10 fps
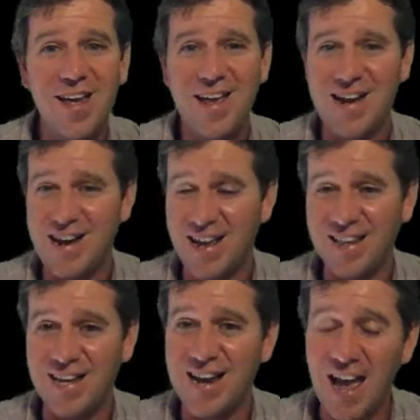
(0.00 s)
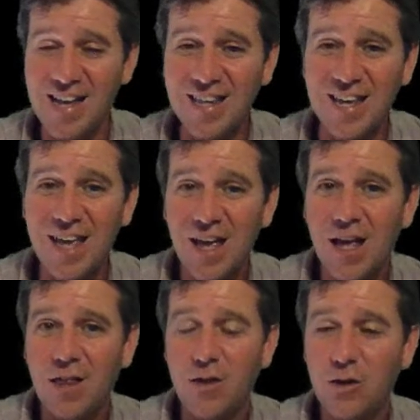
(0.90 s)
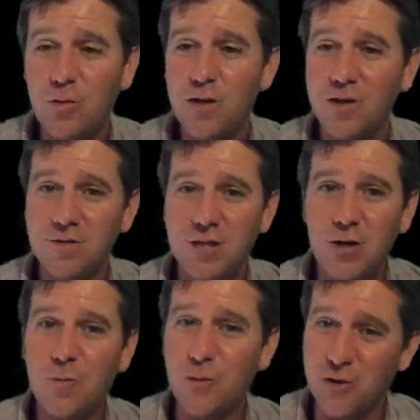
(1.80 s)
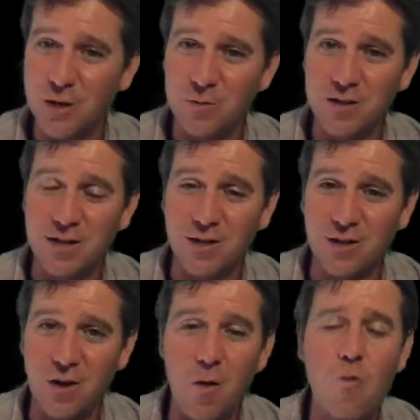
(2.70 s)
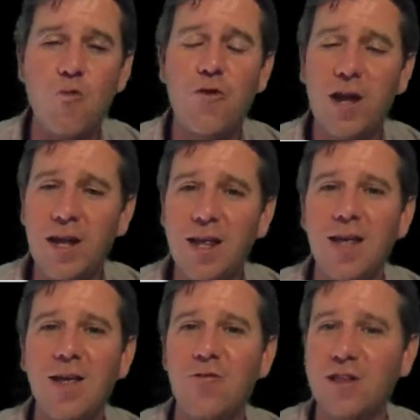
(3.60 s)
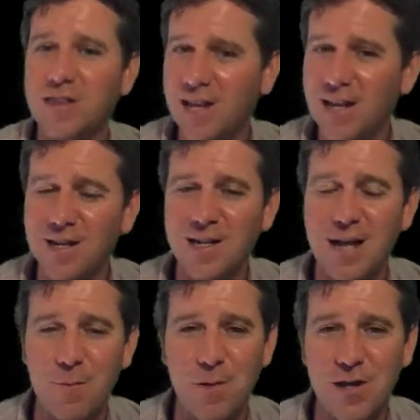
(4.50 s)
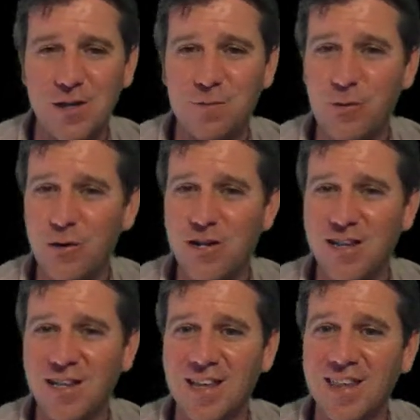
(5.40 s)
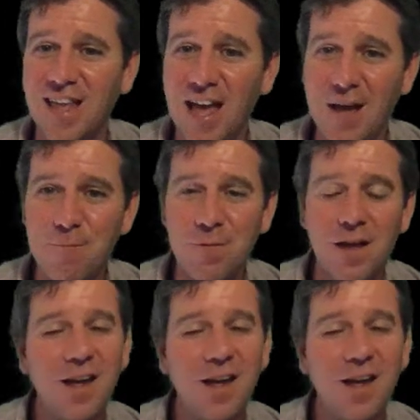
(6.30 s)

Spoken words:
in 1990, the Human Genome Project was initiated, a really ridiculously ambitious project at that time.